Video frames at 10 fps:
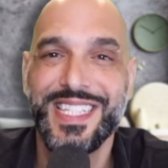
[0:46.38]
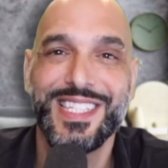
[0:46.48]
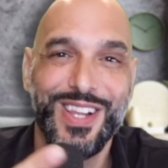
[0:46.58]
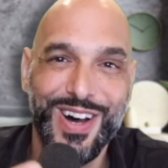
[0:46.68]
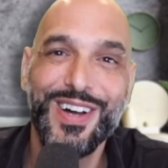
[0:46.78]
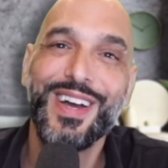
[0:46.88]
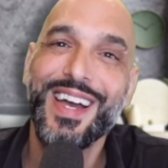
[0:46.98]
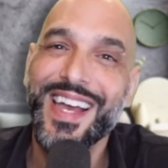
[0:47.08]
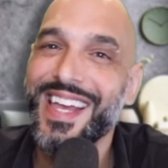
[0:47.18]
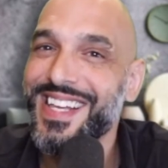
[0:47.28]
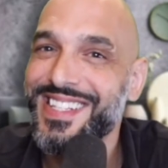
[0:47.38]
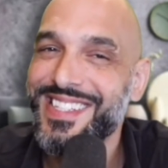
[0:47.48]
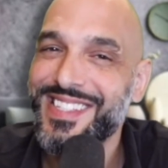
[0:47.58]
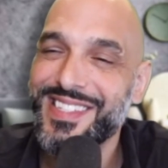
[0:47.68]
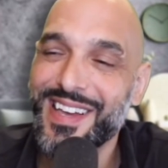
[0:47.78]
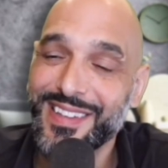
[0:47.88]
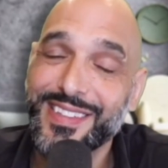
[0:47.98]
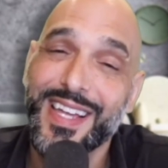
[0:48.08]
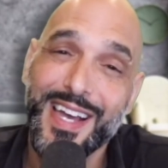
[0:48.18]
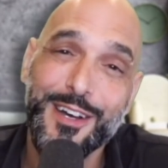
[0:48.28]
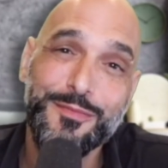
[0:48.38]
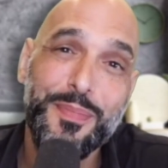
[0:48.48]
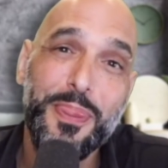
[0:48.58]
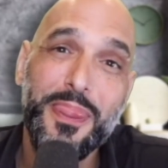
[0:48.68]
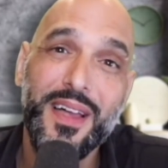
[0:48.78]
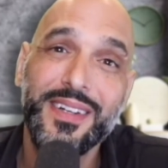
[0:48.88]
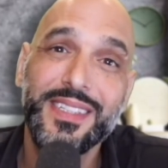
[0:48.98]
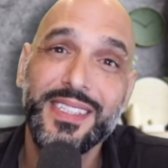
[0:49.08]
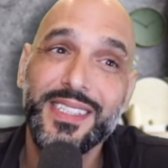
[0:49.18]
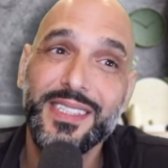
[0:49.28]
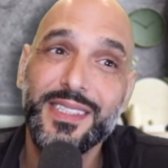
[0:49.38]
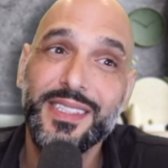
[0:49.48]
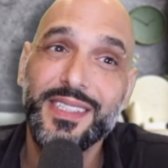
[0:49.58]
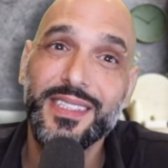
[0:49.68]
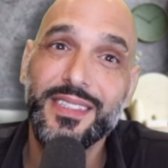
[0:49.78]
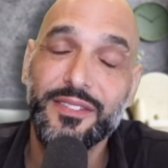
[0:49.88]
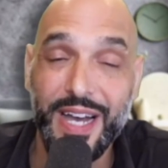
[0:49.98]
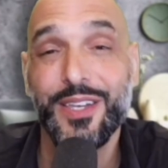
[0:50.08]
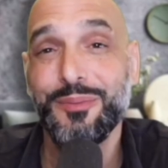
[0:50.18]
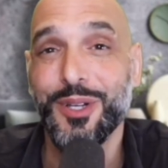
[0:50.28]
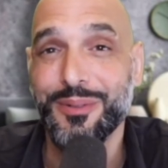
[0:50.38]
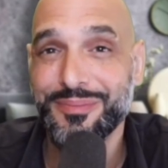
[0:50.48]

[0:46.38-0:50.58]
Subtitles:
law, it's the vacuum law.